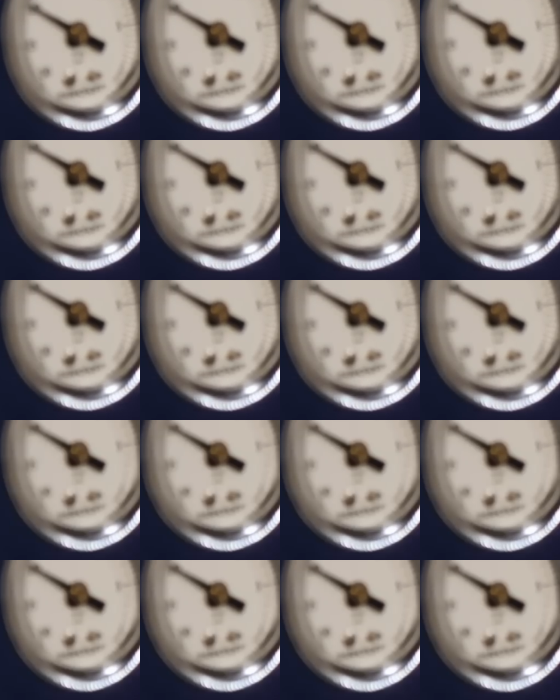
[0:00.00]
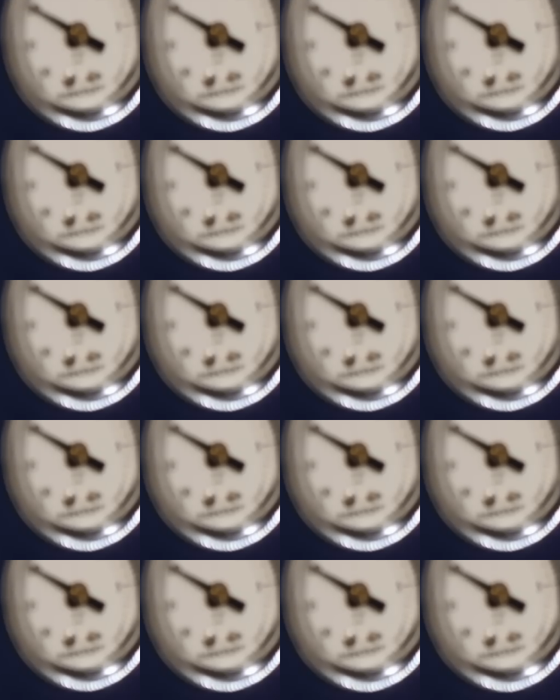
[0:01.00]

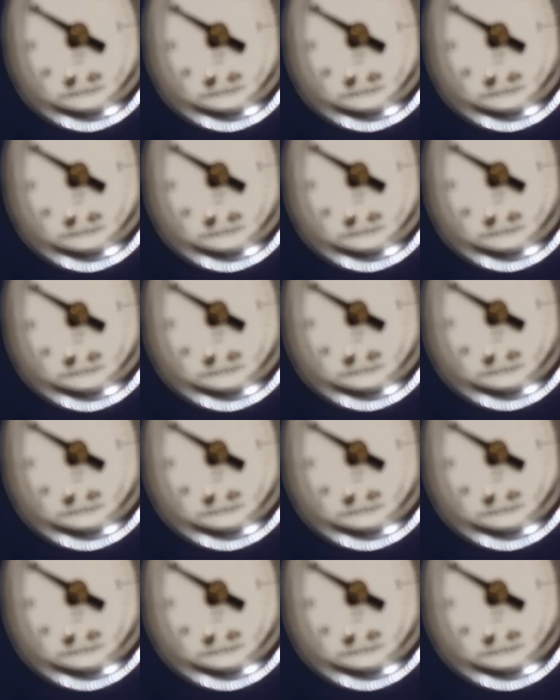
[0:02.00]
(no one is talking)